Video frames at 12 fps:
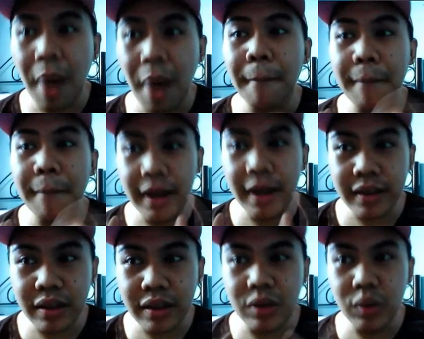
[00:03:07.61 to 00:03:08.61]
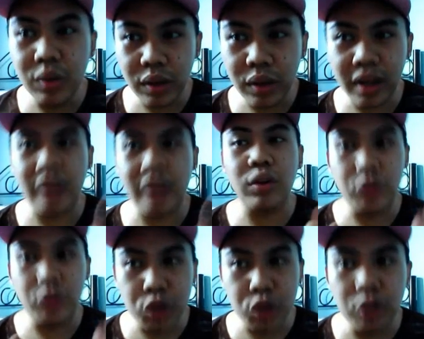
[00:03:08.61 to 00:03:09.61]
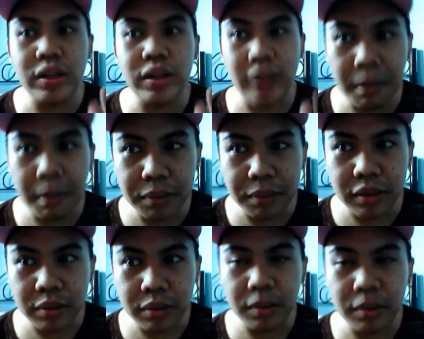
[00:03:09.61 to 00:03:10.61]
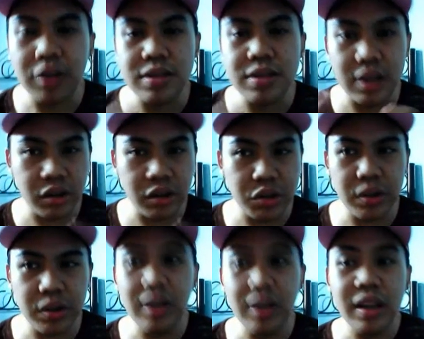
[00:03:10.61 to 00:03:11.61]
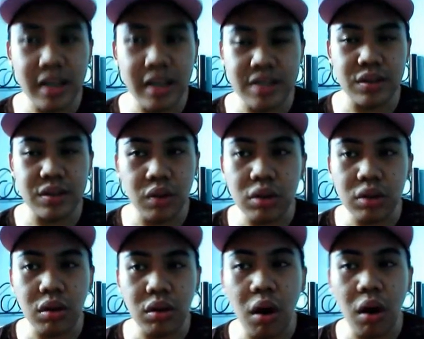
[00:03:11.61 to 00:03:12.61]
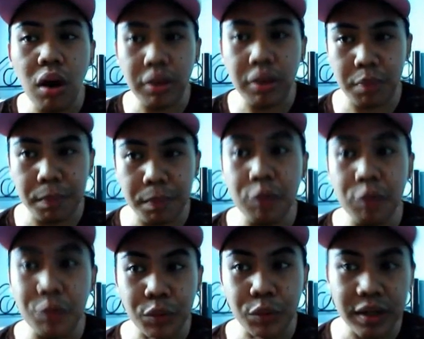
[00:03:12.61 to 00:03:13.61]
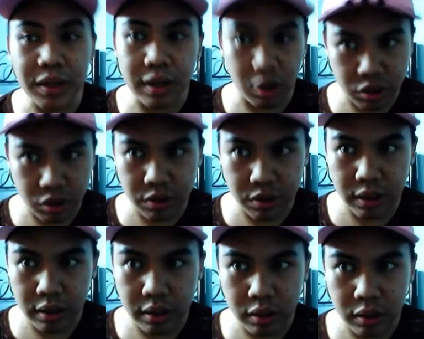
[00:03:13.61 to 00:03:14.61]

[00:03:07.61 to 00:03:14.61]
but you can control the number, because the lottery is not all the people will win the lottery